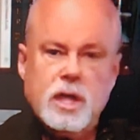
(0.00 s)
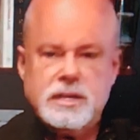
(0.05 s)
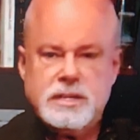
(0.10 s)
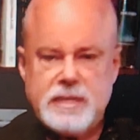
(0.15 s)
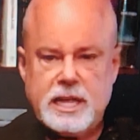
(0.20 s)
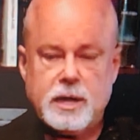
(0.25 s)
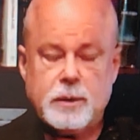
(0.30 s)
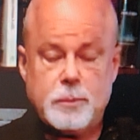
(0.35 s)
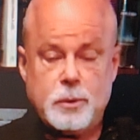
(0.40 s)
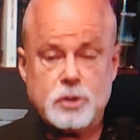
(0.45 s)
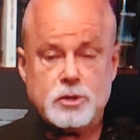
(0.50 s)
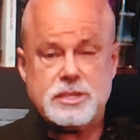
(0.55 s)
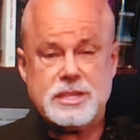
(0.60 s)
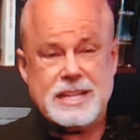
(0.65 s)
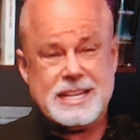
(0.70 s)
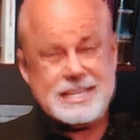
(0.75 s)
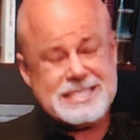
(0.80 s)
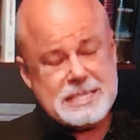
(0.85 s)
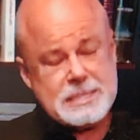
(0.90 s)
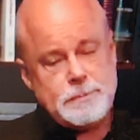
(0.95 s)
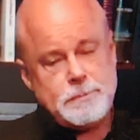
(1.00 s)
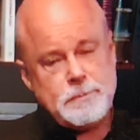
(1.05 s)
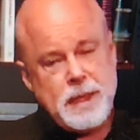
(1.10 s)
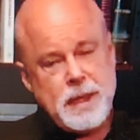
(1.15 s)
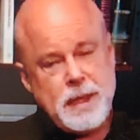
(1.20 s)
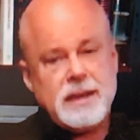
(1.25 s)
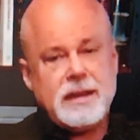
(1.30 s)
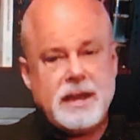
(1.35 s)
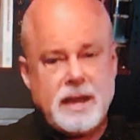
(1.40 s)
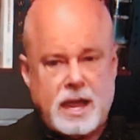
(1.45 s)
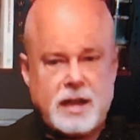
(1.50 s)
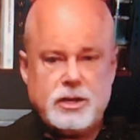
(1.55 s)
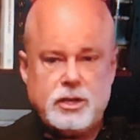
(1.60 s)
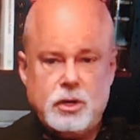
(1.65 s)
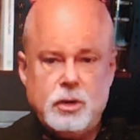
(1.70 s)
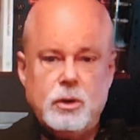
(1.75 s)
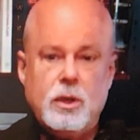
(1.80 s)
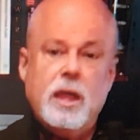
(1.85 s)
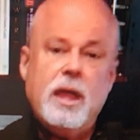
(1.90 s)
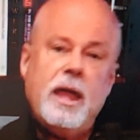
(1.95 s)
Taking a person that's dependent on
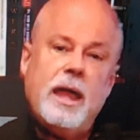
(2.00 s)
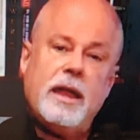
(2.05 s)
you